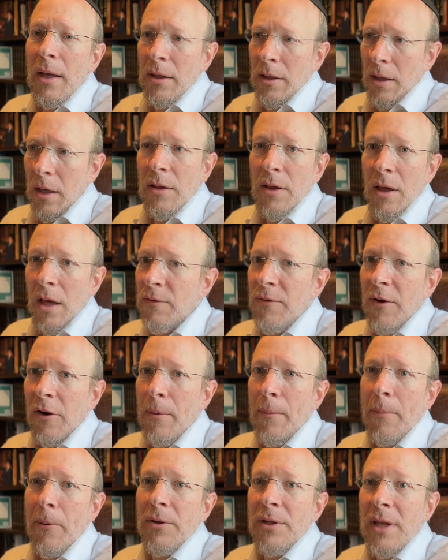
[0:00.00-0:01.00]
it, it's very
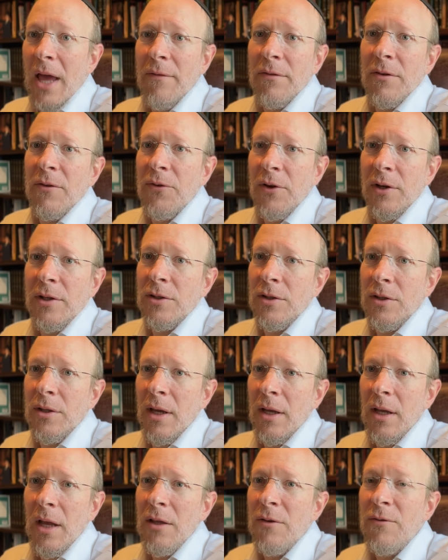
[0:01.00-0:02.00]
important to have it fixed.
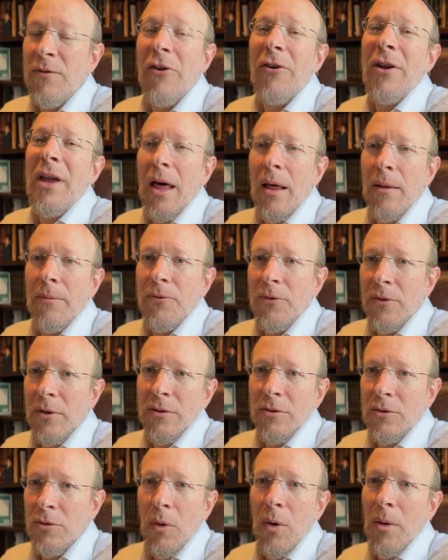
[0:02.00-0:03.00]
It's very
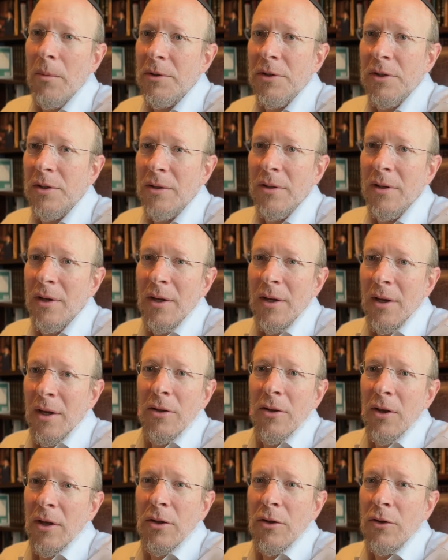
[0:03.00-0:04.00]
helpful to almost
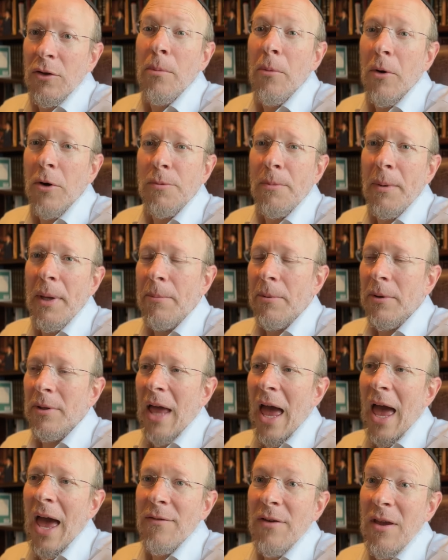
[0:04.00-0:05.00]
to, to most people
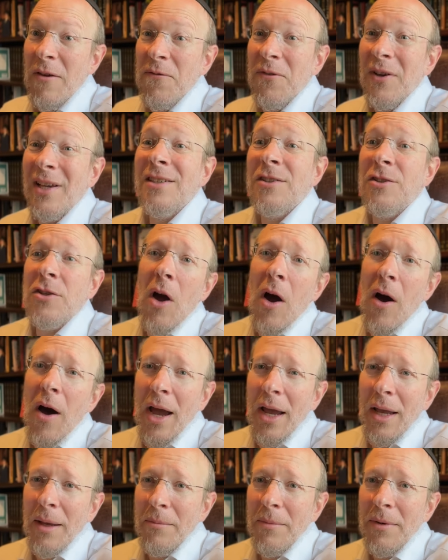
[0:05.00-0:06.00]
to have a fixed
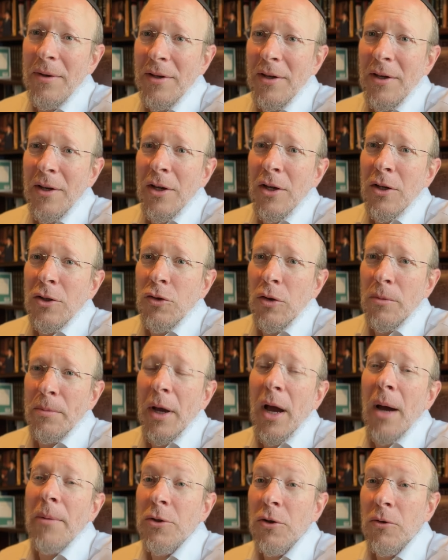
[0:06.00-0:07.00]
time, so it
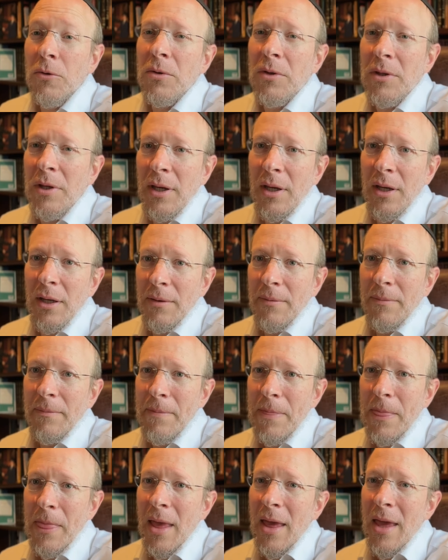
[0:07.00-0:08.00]
becomes a routine
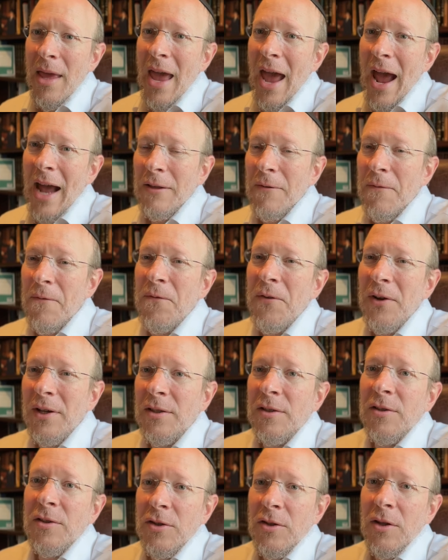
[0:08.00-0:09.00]
and a
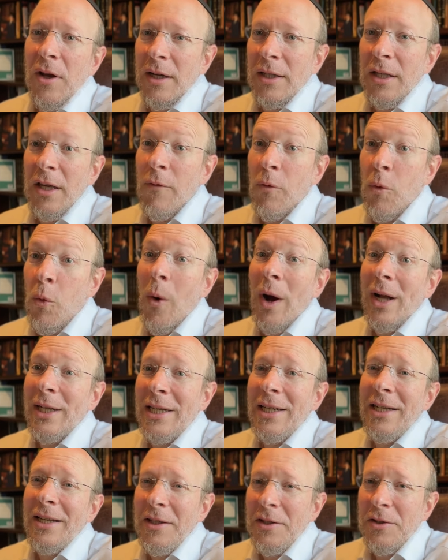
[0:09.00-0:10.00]
fixed study of what
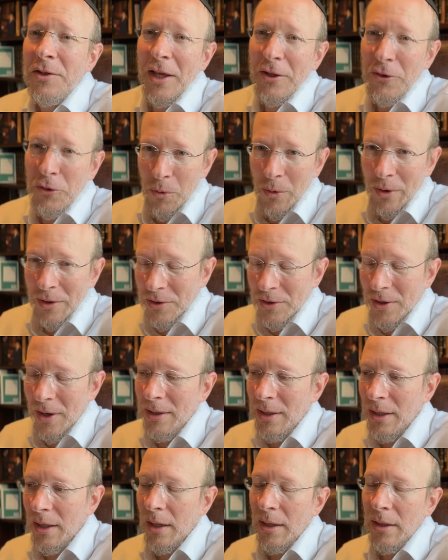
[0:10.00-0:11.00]
it is that you are
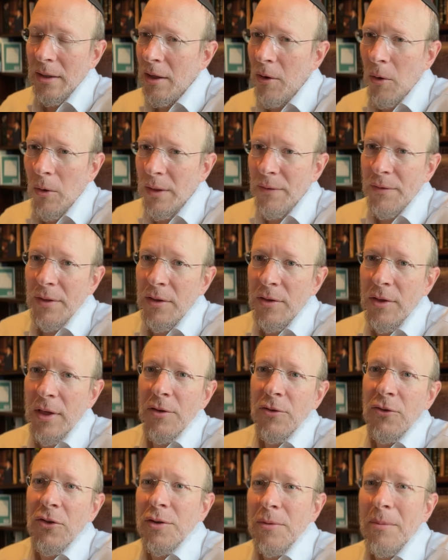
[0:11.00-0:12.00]
studying. The, all of these
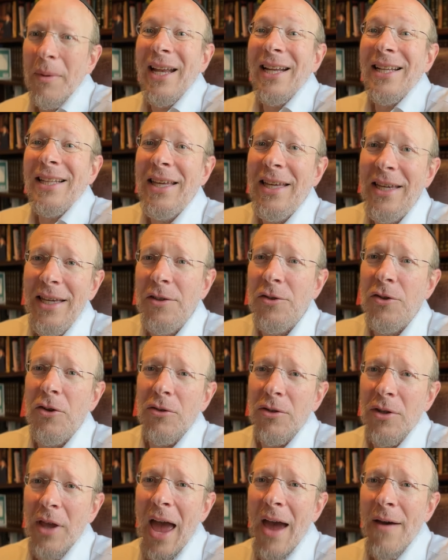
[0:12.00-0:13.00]
things just make it
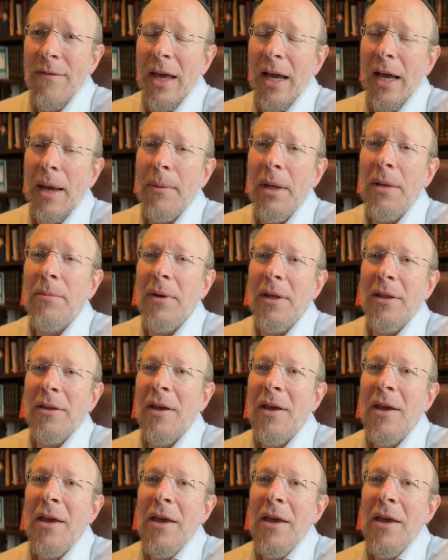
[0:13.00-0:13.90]
easier to have that commitment.